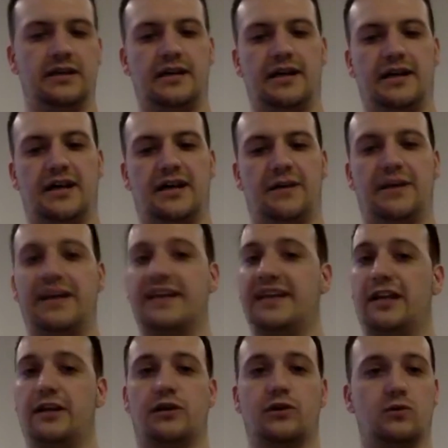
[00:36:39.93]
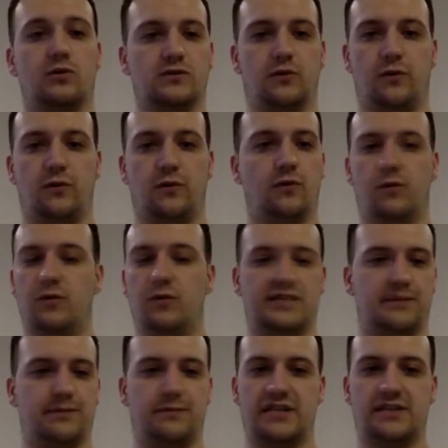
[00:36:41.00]
And again, you could always
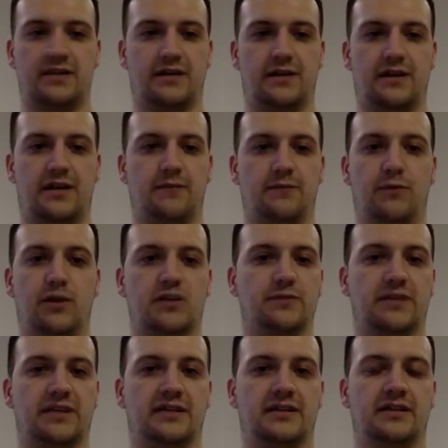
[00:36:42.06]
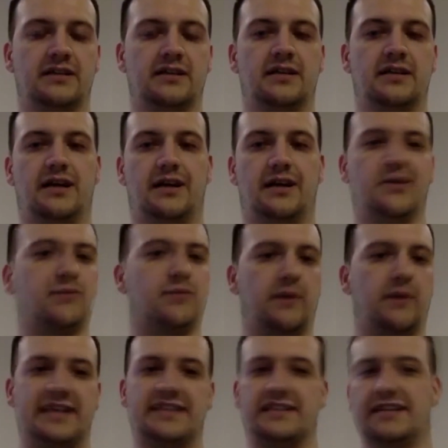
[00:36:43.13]
inbox me, but it's probably
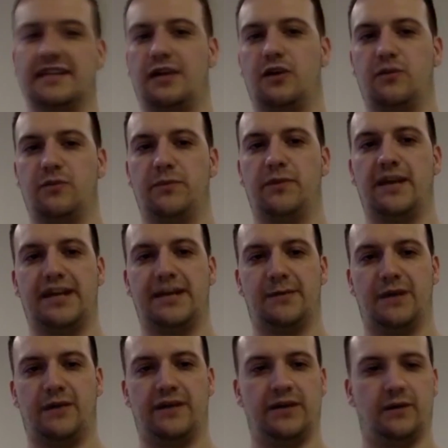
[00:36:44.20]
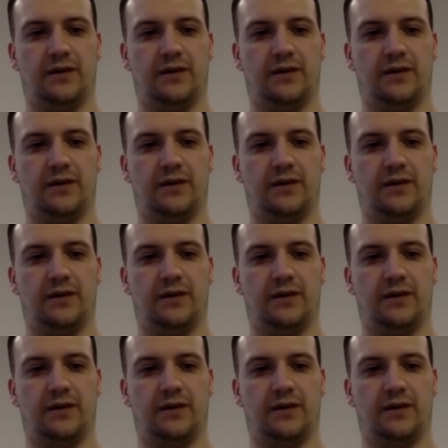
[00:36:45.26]
easier to get hold of me by email anyway.